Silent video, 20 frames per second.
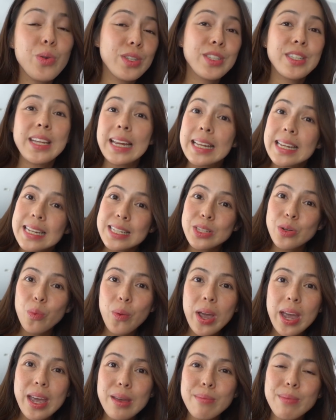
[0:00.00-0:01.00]
sickness
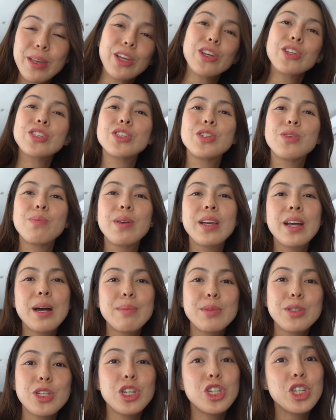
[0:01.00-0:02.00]
away because you
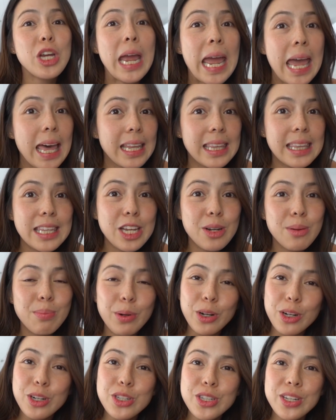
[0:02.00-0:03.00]
become such a healthier
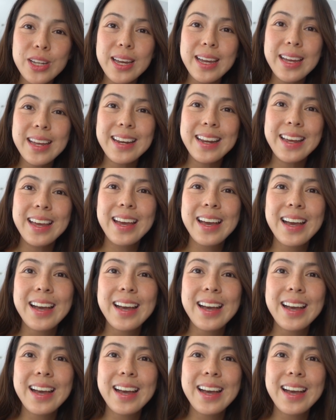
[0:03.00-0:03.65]
person.